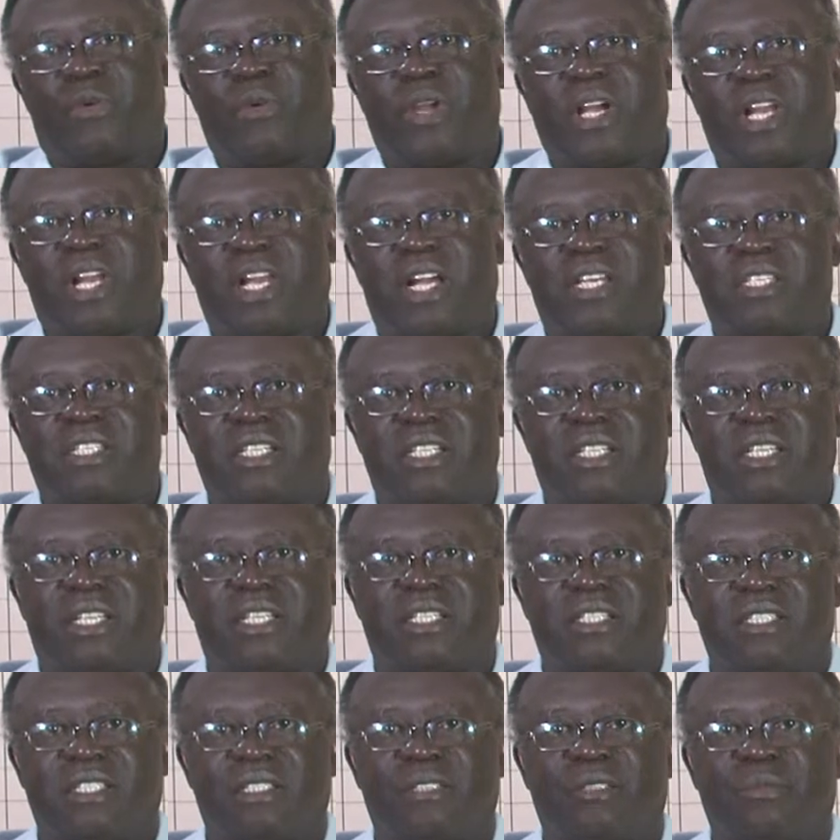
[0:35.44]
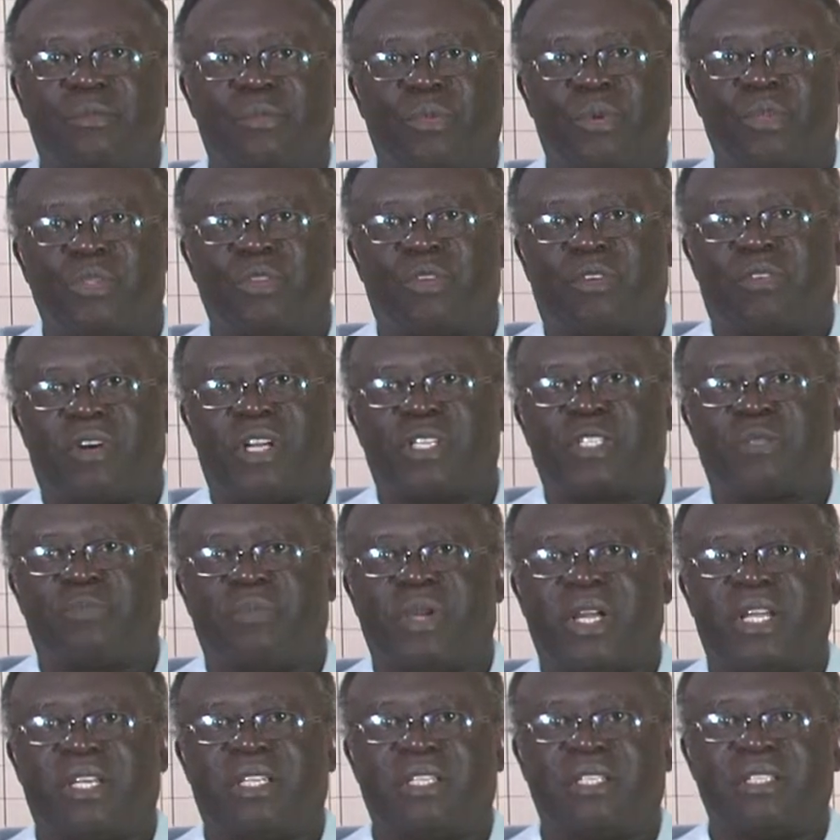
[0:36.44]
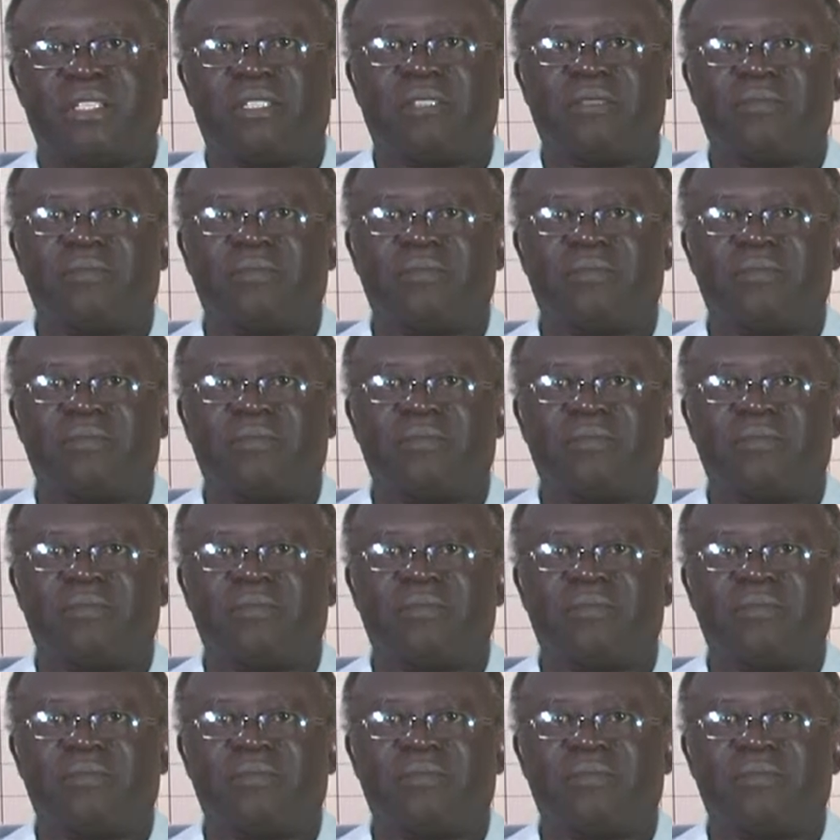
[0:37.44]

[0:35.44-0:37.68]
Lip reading: realizing it, most of us spend